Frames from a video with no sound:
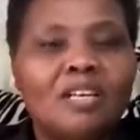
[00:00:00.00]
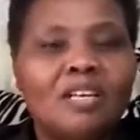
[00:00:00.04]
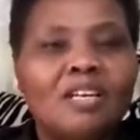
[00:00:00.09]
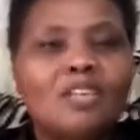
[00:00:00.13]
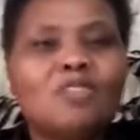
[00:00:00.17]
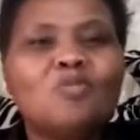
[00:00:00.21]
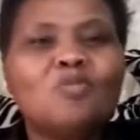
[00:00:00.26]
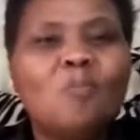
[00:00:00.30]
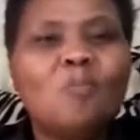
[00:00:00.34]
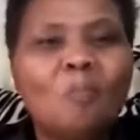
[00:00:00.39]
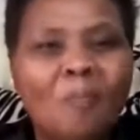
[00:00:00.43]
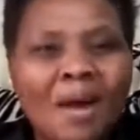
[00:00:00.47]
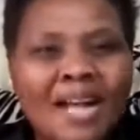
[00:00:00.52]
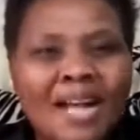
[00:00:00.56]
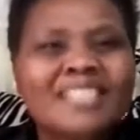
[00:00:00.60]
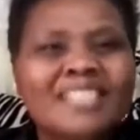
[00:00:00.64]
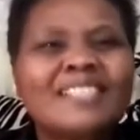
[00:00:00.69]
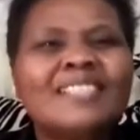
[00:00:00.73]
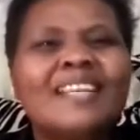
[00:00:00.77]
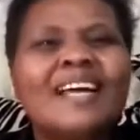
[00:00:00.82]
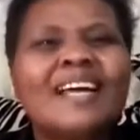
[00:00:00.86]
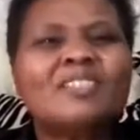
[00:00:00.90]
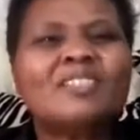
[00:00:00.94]
You
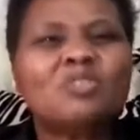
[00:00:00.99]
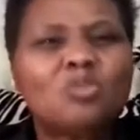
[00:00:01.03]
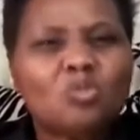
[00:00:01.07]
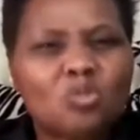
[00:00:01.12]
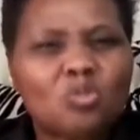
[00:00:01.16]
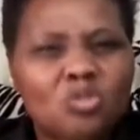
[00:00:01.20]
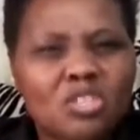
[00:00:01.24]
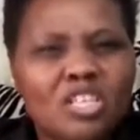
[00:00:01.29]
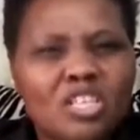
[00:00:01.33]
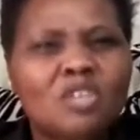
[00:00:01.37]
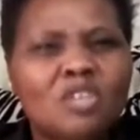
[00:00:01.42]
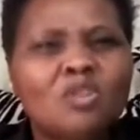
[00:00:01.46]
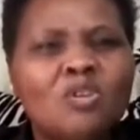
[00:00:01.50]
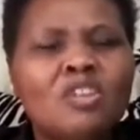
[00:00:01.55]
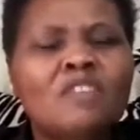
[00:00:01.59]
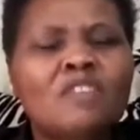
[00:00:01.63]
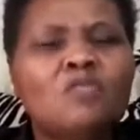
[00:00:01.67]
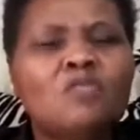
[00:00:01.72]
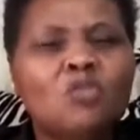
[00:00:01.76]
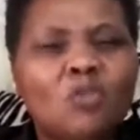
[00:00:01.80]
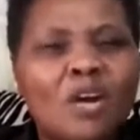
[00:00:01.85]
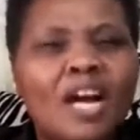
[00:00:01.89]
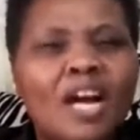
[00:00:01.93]
must learn to say no. If
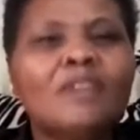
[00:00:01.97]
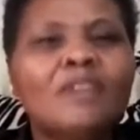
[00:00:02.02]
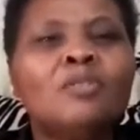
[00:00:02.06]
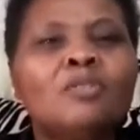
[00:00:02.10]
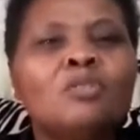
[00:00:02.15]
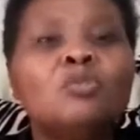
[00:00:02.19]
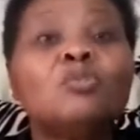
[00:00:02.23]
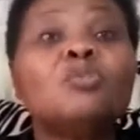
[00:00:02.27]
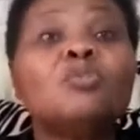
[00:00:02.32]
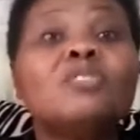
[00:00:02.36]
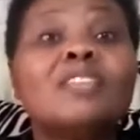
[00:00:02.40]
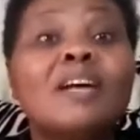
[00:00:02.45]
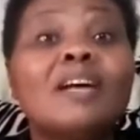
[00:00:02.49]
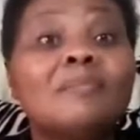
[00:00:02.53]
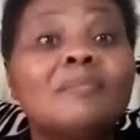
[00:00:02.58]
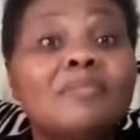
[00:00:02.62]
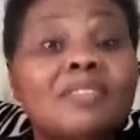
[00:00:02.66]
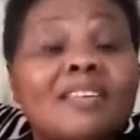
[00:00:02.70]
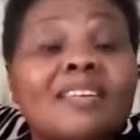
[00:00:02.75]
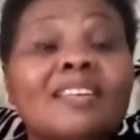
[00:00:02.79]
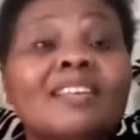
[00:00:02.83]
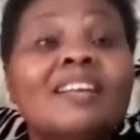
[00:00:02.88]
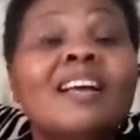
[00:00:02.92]
you cannot do
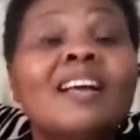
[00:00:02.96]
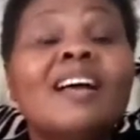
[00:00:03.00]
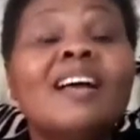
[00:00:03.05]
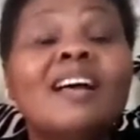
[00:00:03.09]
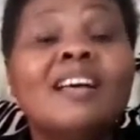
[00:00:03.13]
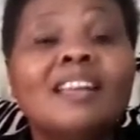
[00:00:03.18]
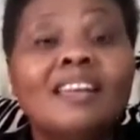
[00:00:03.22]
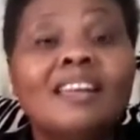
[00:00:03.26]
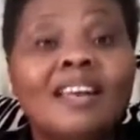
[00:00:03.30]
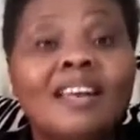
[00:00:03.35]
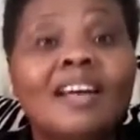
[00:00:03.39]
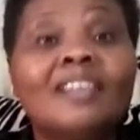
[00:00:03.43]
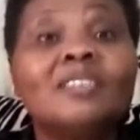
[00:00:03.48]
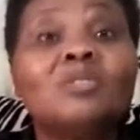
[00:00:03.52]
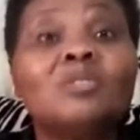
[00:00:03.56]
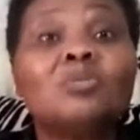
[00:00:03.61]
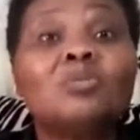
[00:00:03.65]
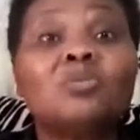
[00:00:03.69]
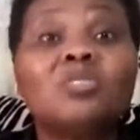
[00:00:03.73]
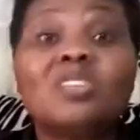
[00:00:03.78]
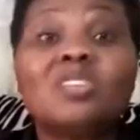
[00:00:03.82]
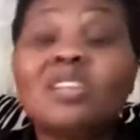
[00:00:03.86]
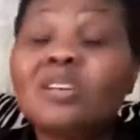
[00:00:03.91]
something, learn to
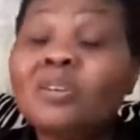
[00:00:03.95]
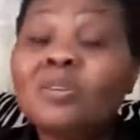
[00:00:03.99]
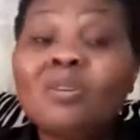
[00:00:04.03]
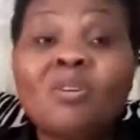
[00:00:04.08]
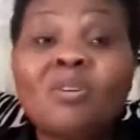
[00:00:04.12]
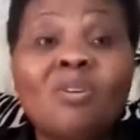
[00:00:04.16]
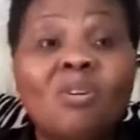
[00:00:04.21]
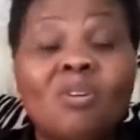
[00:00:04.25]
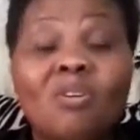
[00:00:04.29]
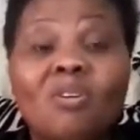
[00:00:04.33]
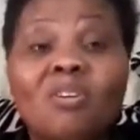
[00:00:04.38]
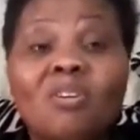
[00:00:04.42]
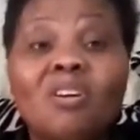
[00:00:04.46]
say no.